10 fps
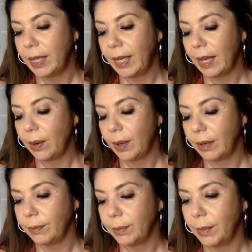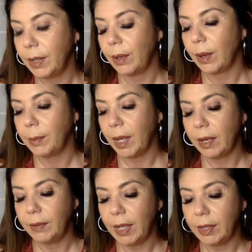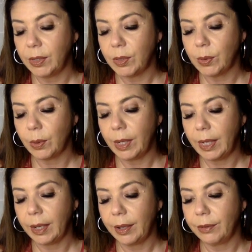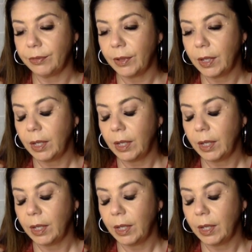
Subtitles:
now I'm kind of getting the story of